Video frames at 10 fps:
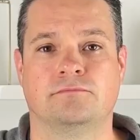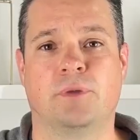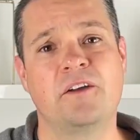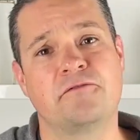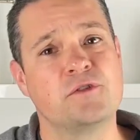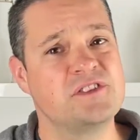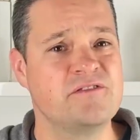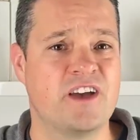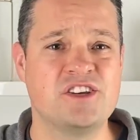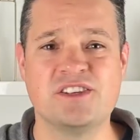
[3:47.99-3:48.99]
But fruits and
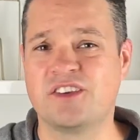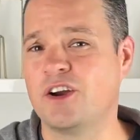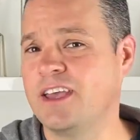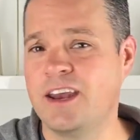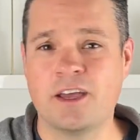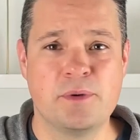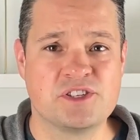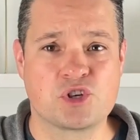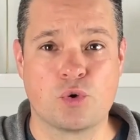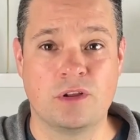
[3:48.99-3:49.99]
veggies that are getting a bit
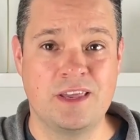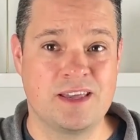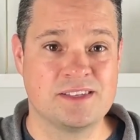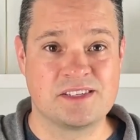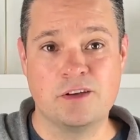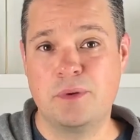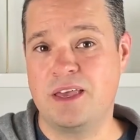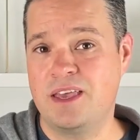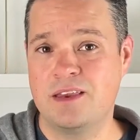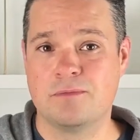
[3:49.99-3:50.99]
squirrely can still
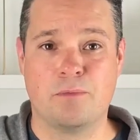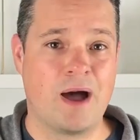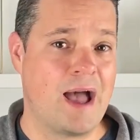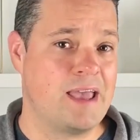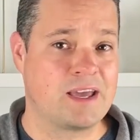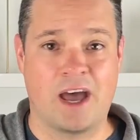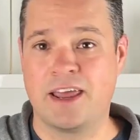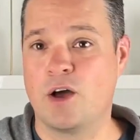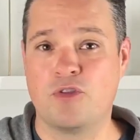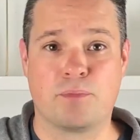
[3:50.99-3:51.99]
be eaten by
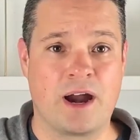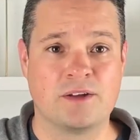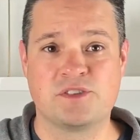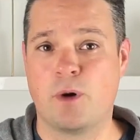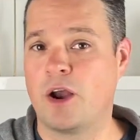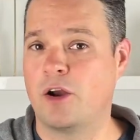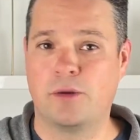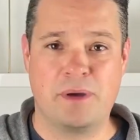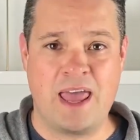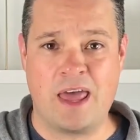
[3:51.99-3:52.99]
cutting out the brown spot on a
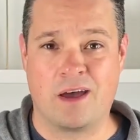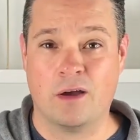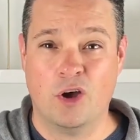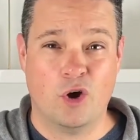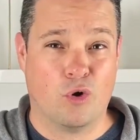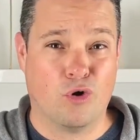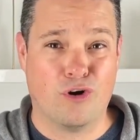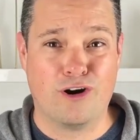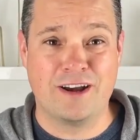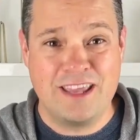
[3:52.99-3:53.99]
banana
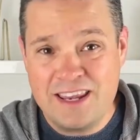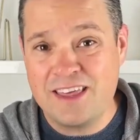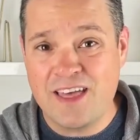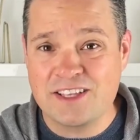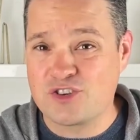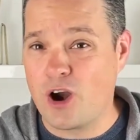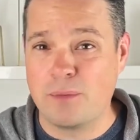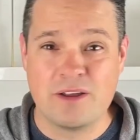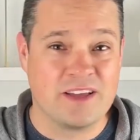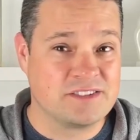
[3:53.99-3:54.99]
or eating that
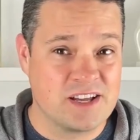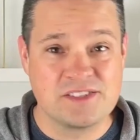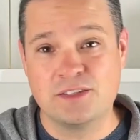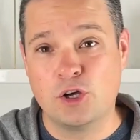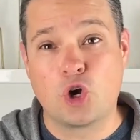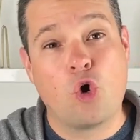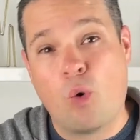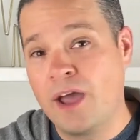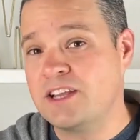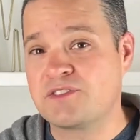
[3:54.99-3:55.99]
strawberry that doesn't look
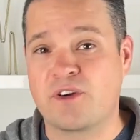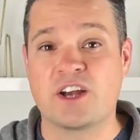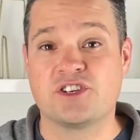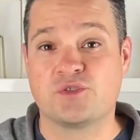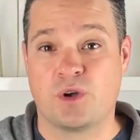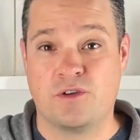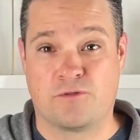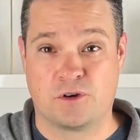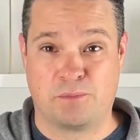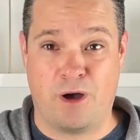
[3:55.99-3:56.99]
quite as fresh as when you
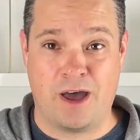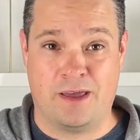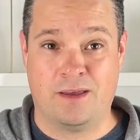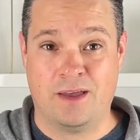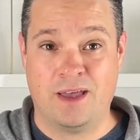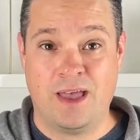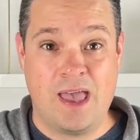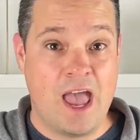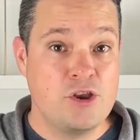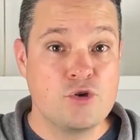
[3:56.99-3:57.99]
first bought it.
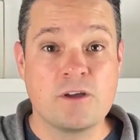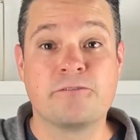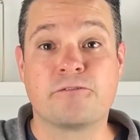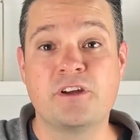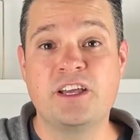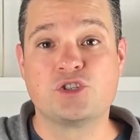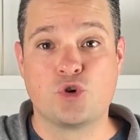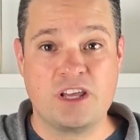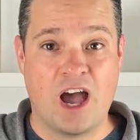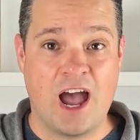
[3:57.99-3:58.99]
And you can freeze or
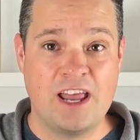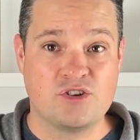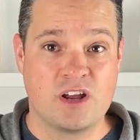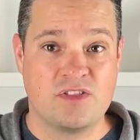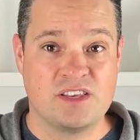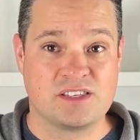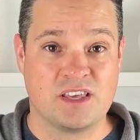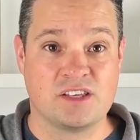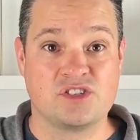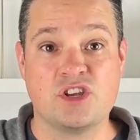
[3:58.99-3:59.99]
dehydrate these things to